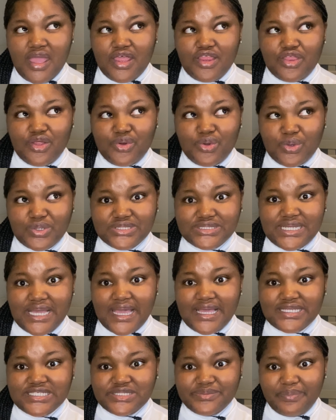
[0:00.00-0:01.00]
The nausea
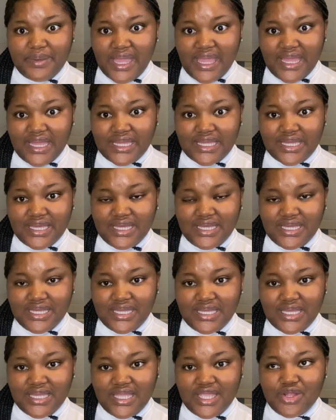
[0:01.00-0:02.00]
is back.
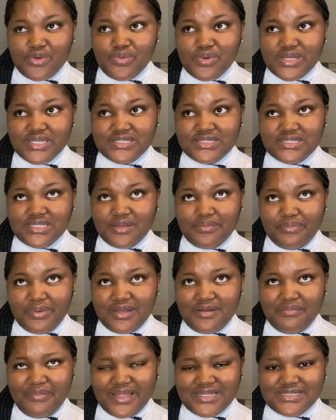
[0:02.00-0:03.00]
It was a
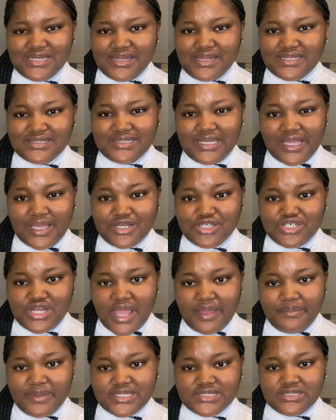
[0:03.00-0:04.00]
bit better in the second
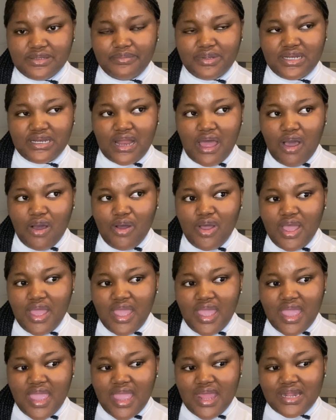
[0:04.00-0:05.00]
trimester, but now
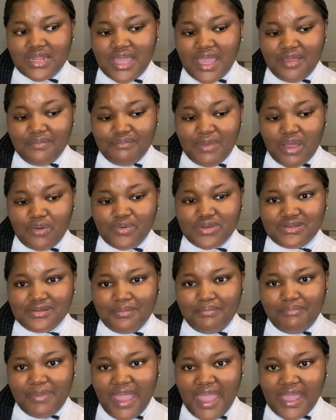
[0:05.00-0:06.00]
it came back with a
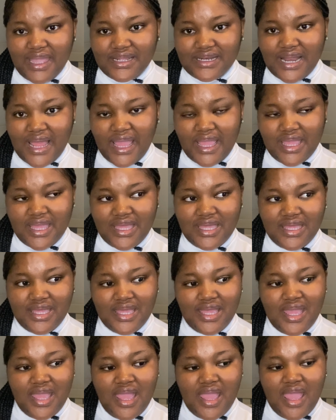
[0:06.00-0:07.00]
bang. Like,
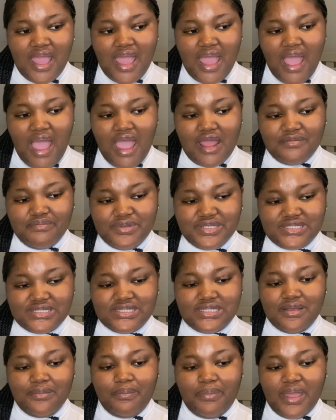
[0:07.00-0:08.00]
I'd be
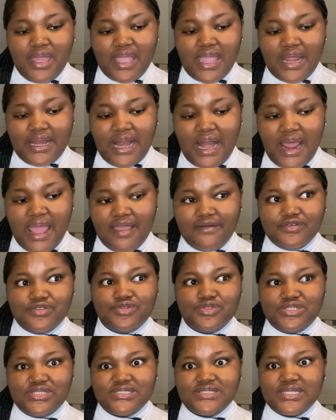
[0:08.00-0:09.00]
sleeping and I have
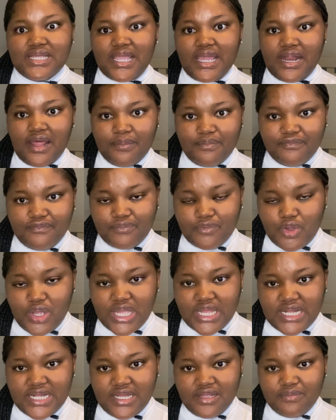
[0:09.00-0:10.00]
to just get up
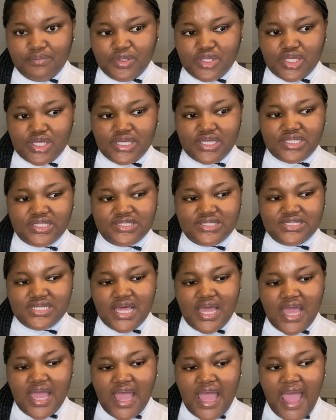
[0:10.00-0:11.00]
quickly because
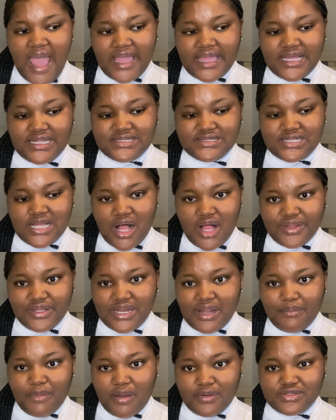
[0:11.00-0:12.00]
I can tell that
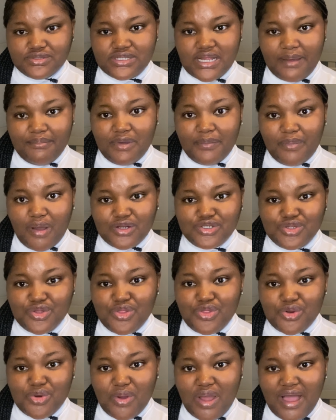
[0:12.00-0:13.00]
I'm about to
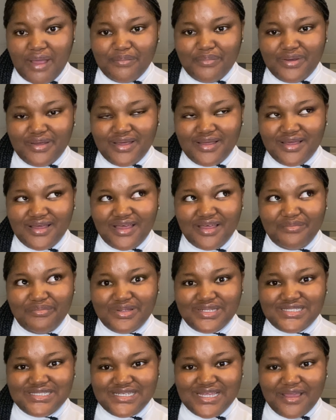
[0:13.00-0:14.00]
throw up. A
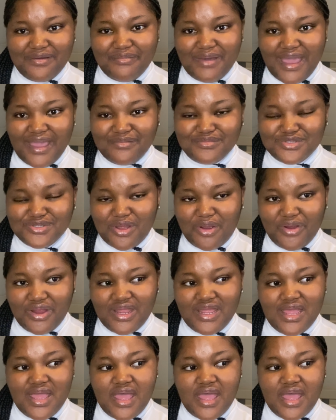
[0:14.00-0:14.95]
bit TMI, I'm sorry.